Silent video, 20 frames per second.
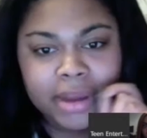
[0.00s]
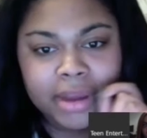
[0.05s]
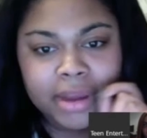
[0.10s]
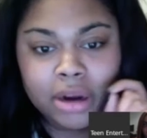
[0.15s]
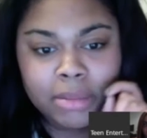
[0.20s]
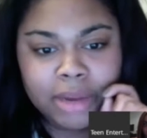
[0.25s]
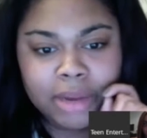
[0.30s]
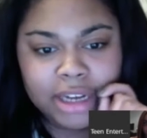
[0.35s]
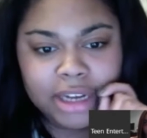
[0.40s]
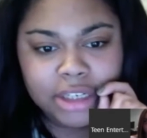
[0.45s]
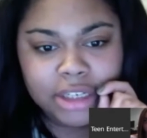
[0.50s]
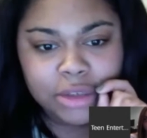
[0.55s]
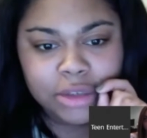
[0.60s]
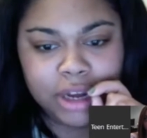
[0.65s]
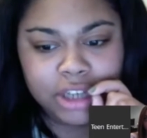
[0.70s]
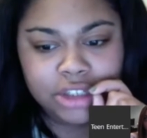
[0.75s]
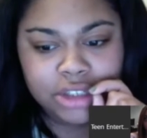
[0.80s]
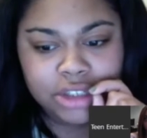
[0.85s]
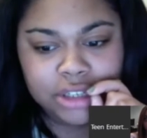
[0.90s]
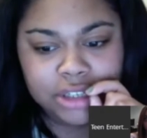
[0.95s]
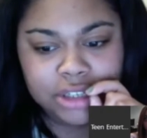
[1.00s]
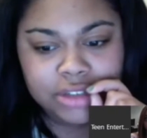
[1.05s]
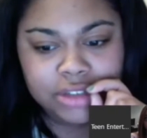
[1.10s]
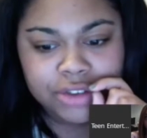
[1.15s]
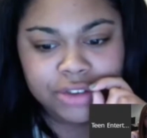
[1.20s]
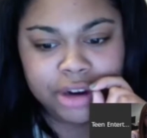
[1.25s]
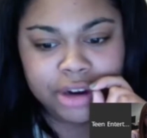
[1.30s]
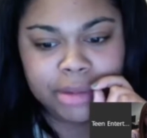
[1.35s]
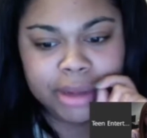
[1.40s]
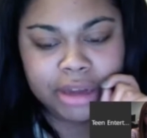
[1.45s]
on my watch list
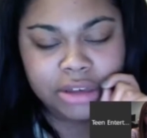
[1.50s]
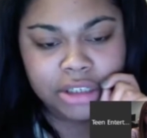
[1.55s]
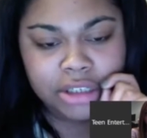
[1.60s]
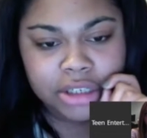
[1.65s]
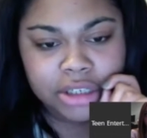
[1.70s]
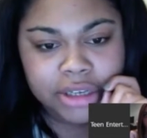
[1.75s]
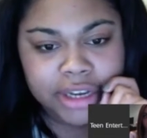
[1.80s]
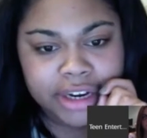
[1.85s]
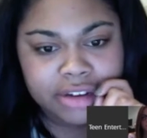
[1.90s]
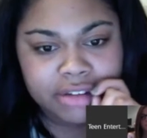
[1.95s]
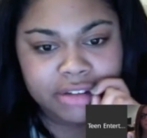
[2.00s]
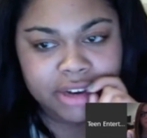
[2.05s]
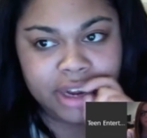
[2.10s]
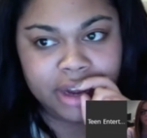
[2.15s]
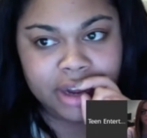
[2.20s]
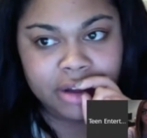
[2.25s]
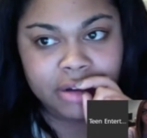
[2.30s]
for about 2 years now.